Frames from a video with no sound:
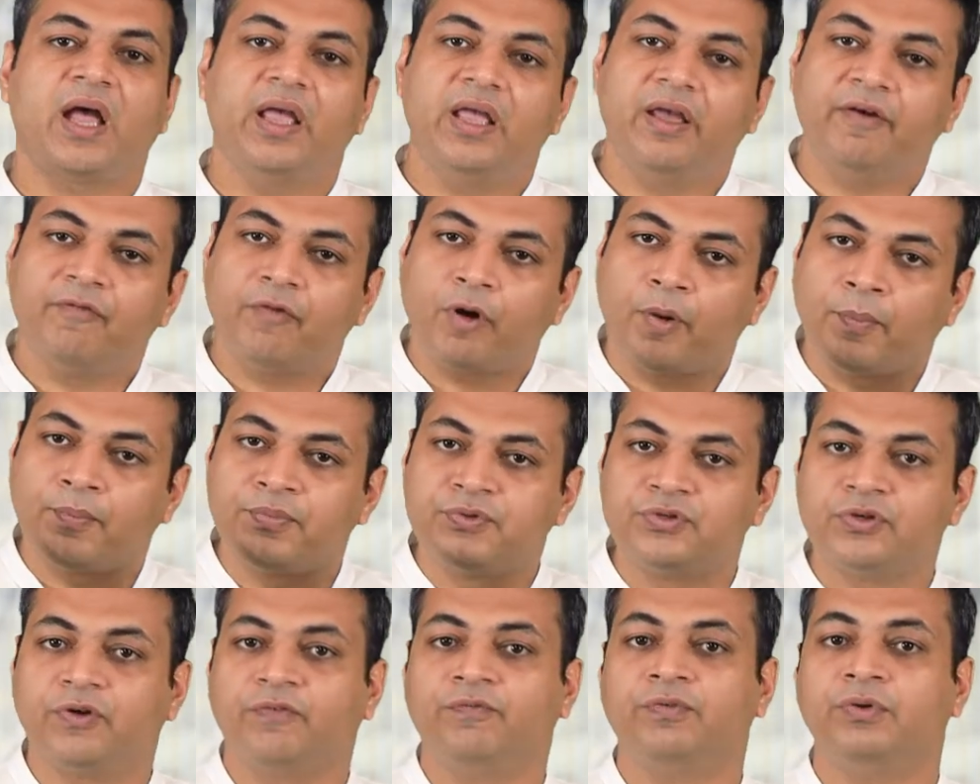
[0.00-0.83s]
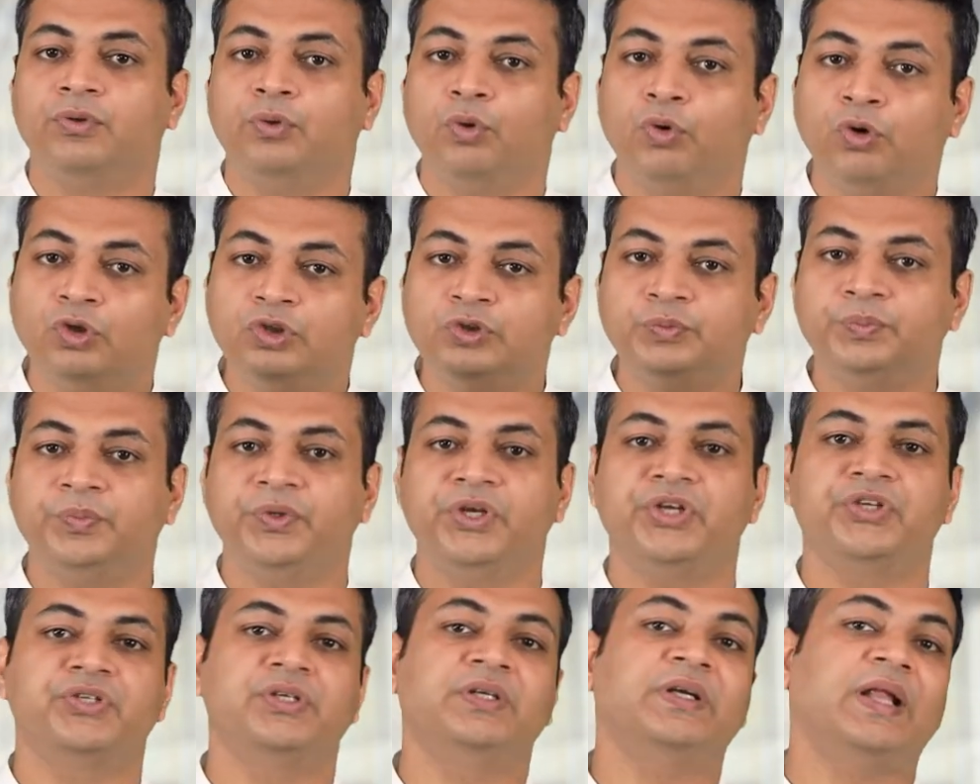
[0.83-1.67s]
I have observed those
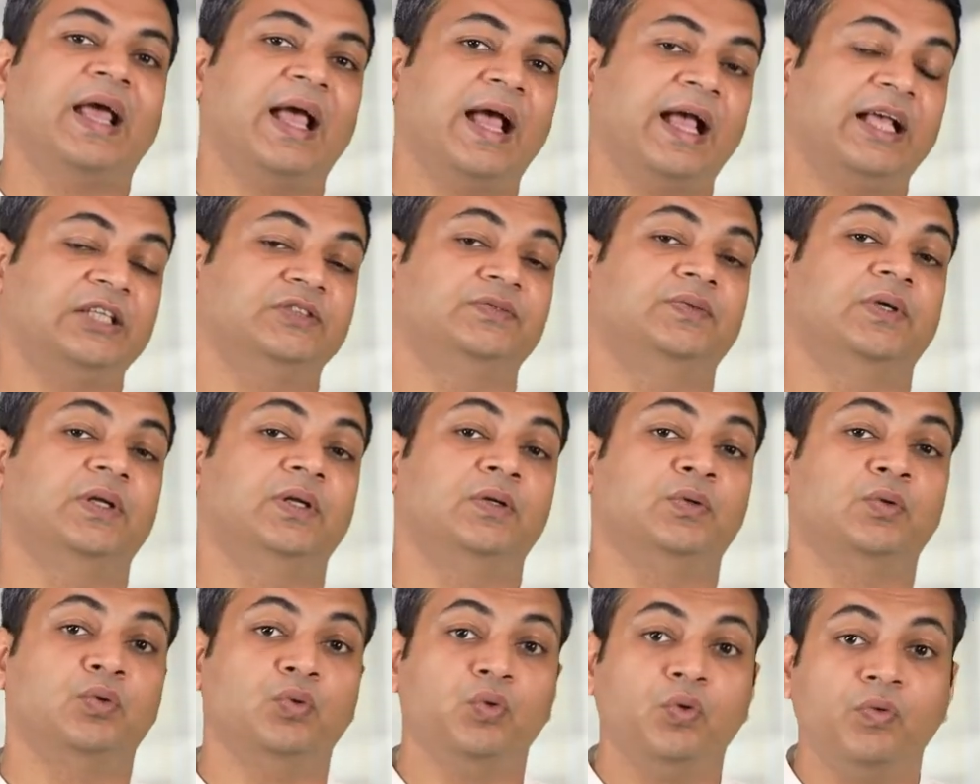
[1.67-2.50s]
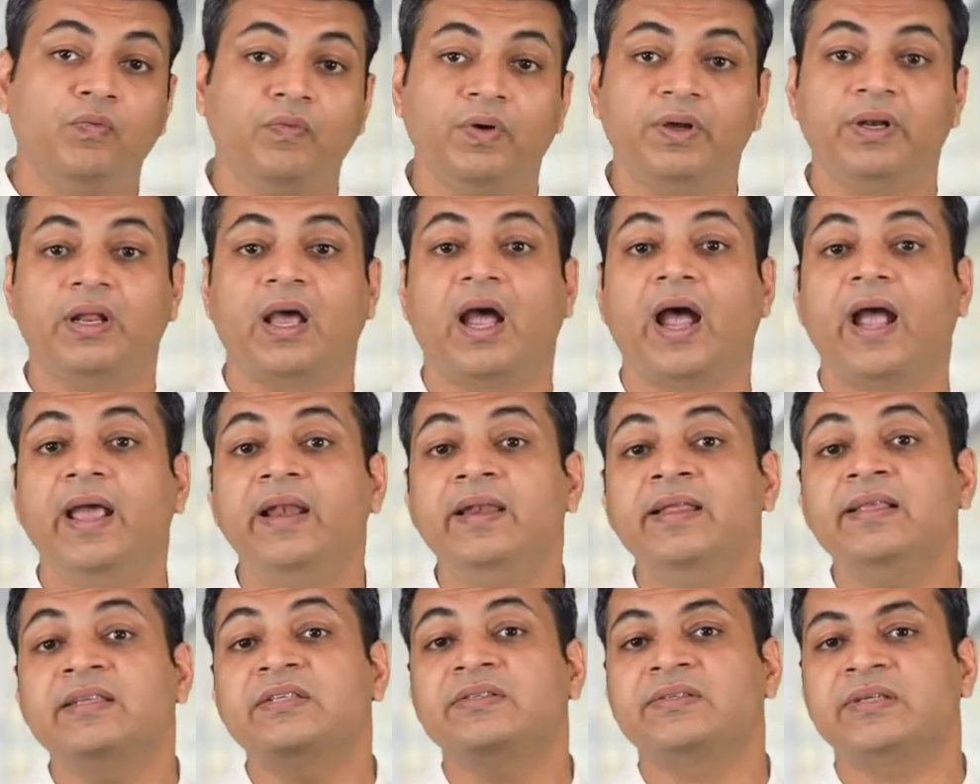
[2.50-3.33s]
patients as well who were
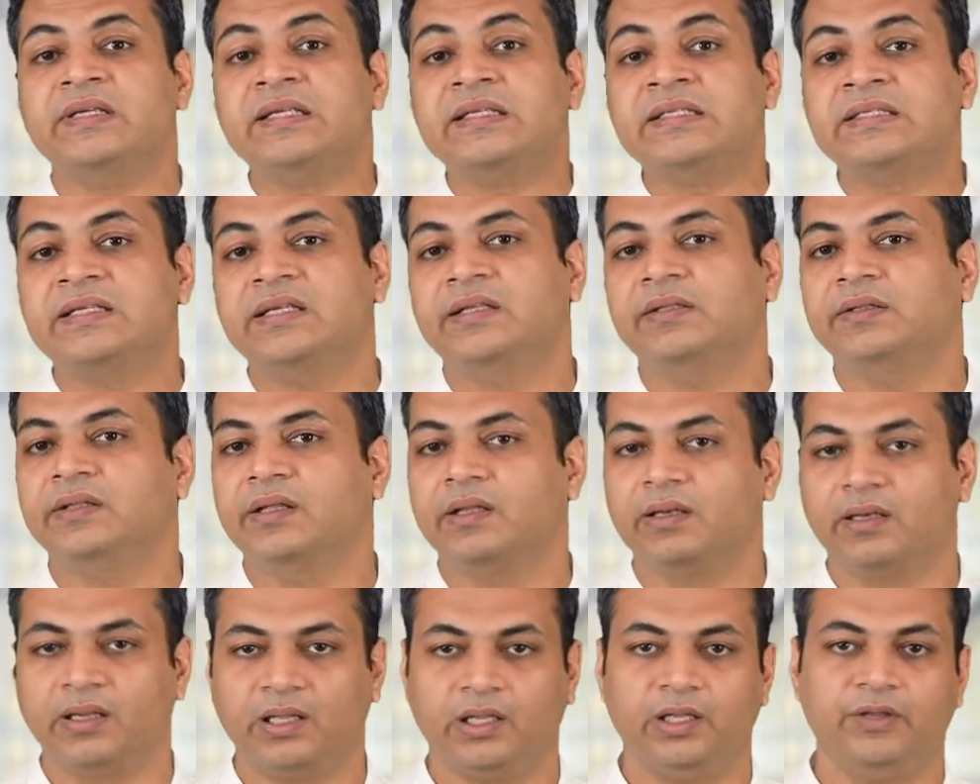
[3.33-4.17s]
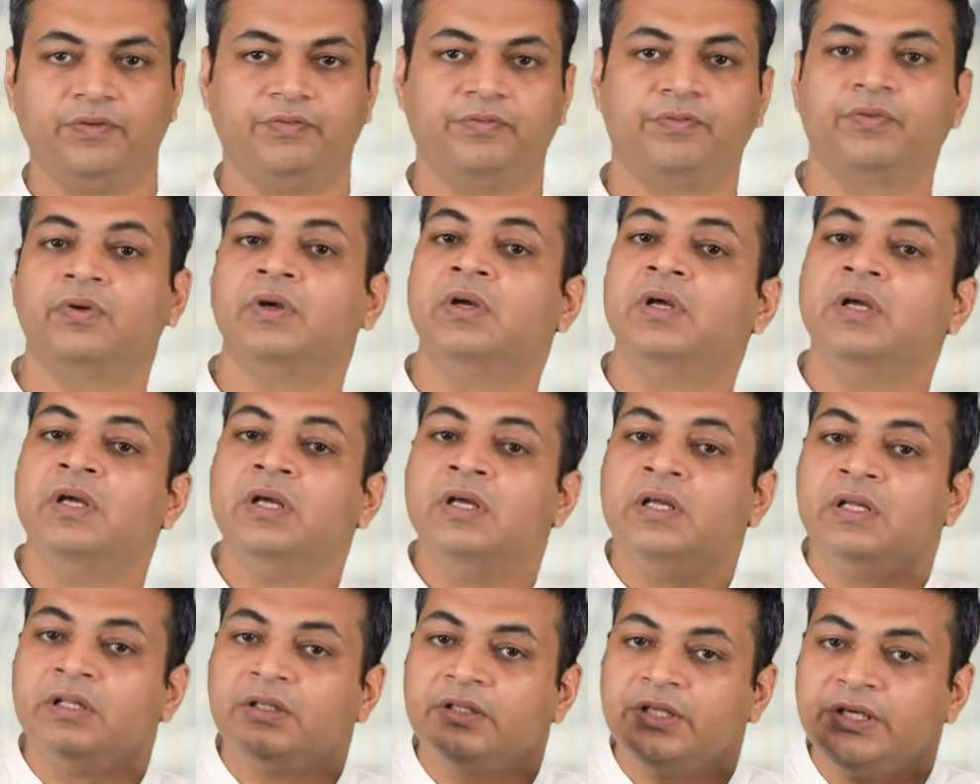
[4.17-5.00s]
highly stressed in their life.
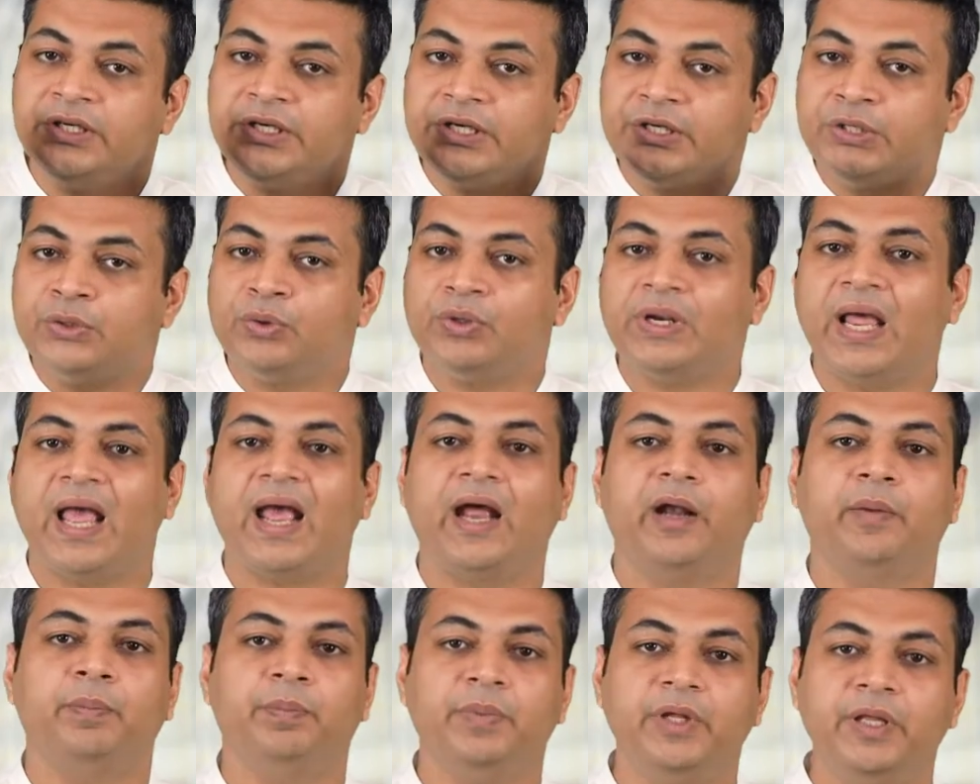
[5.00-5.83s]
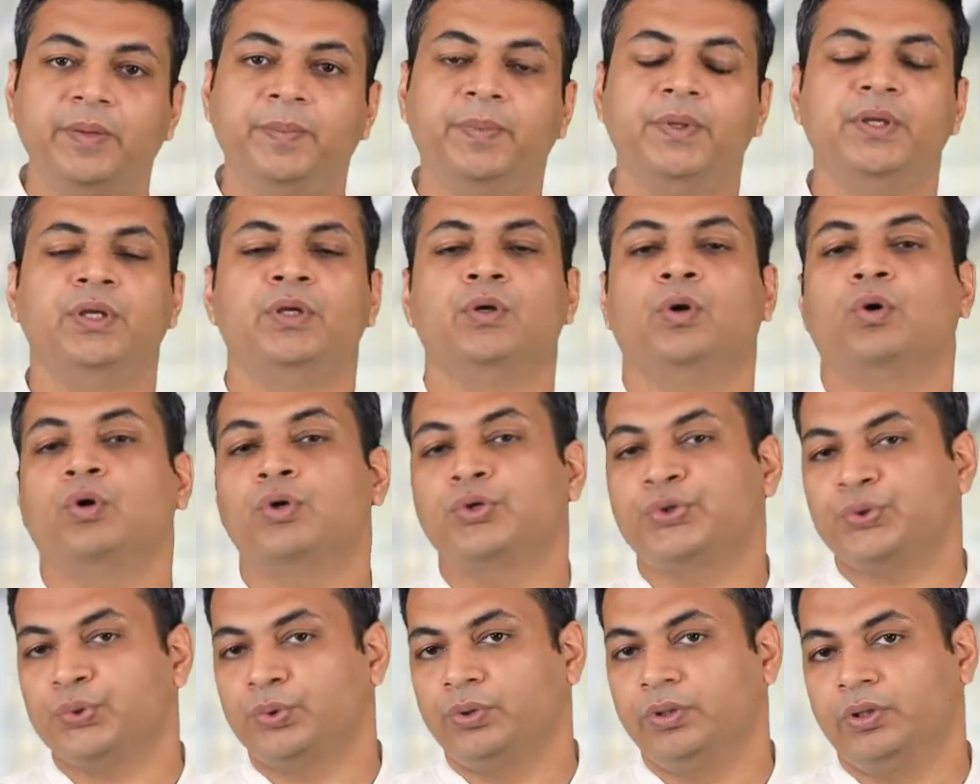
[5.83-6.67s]
They did not have BP
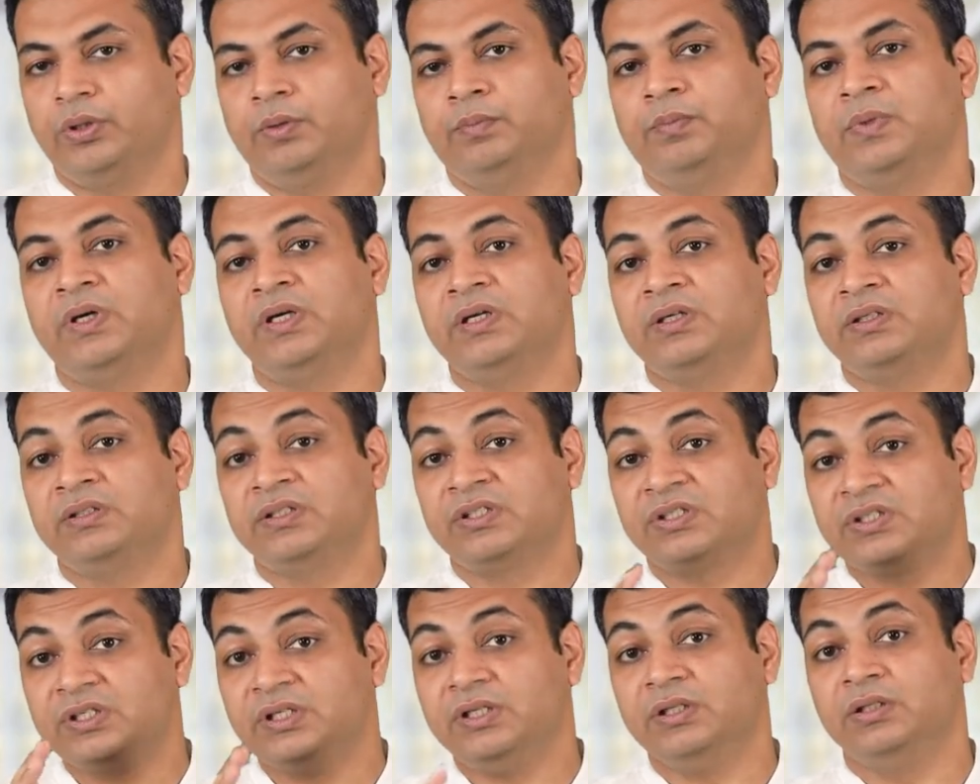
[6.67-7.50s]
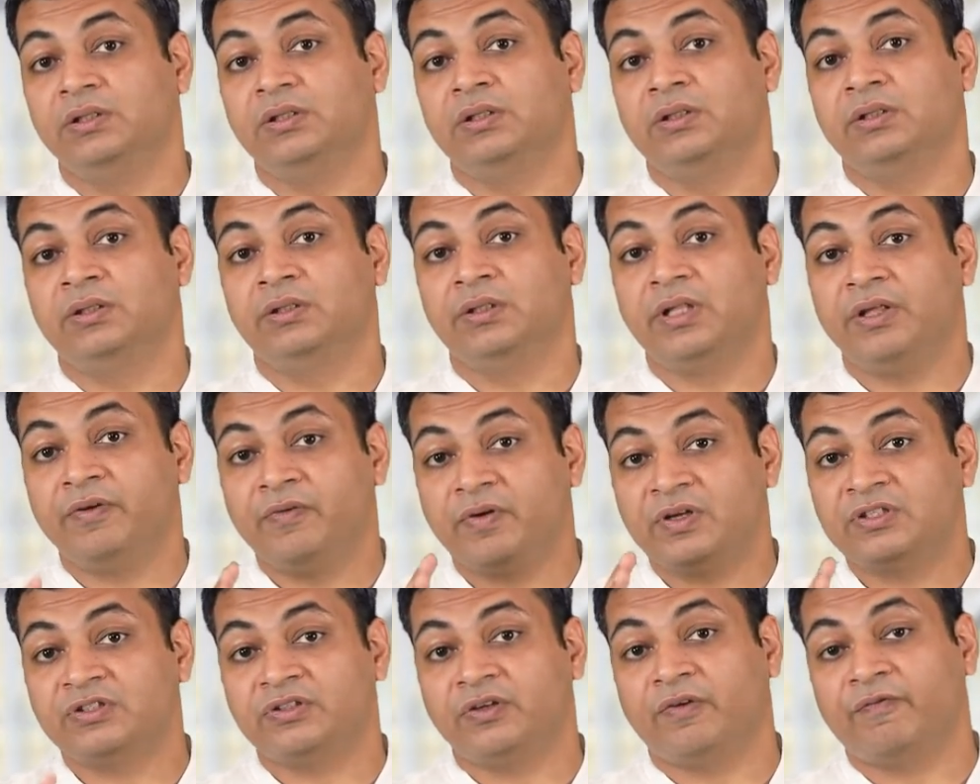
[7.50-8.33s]
or sugar, but still they
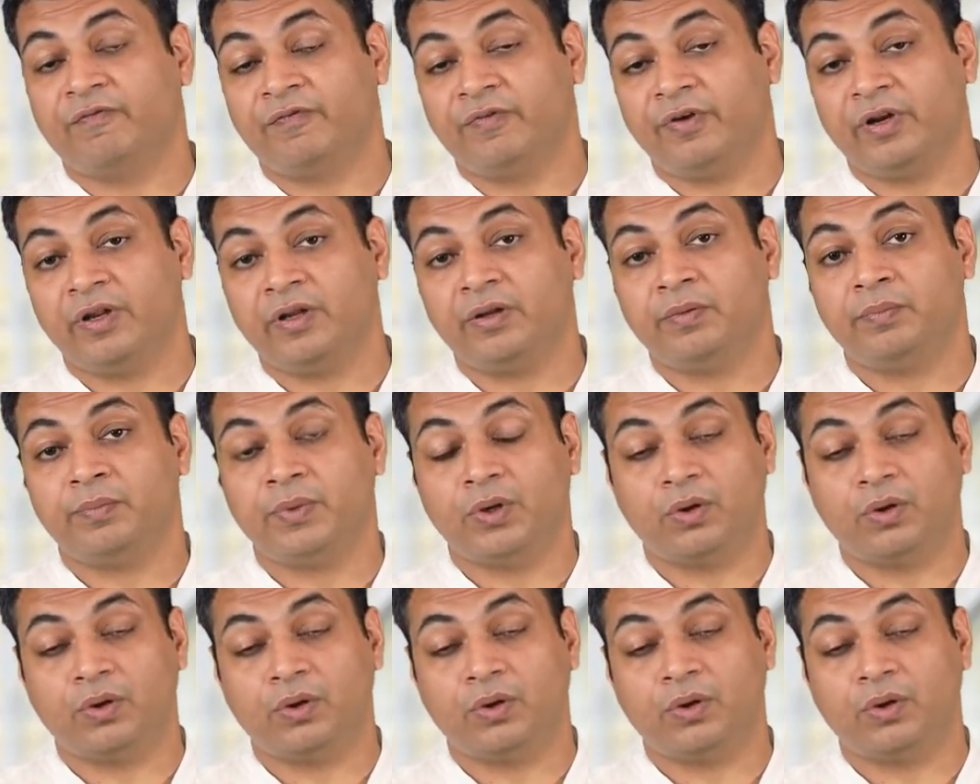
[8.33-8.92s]
were suffering